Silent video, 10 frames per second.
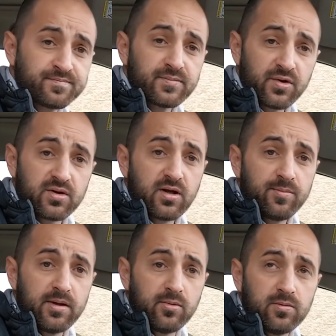there's a lot
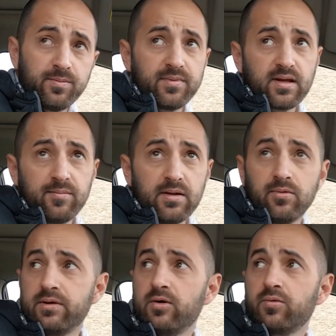of people, some
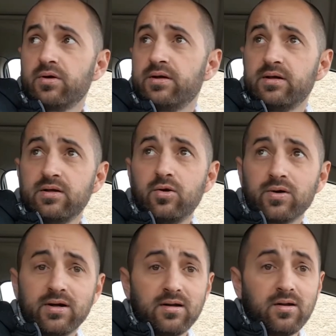people you
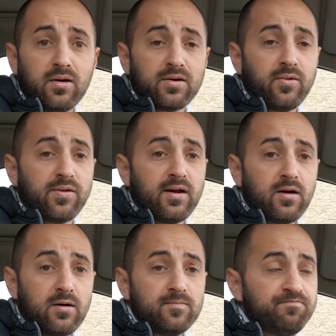don't get along with at
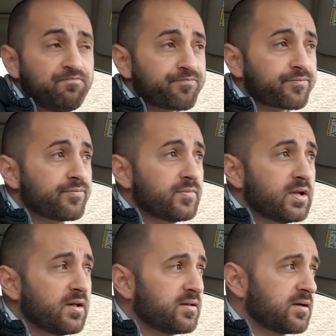all.
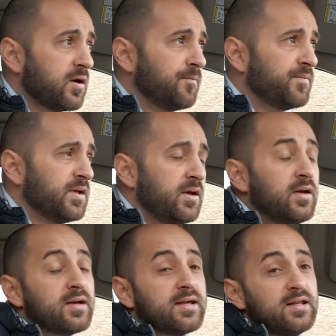So,
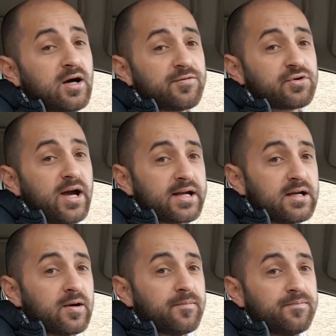getting off track
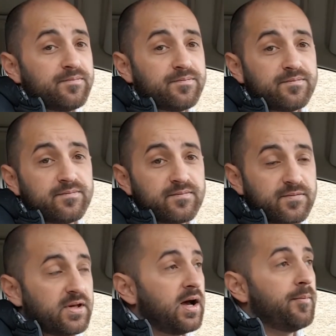here. So,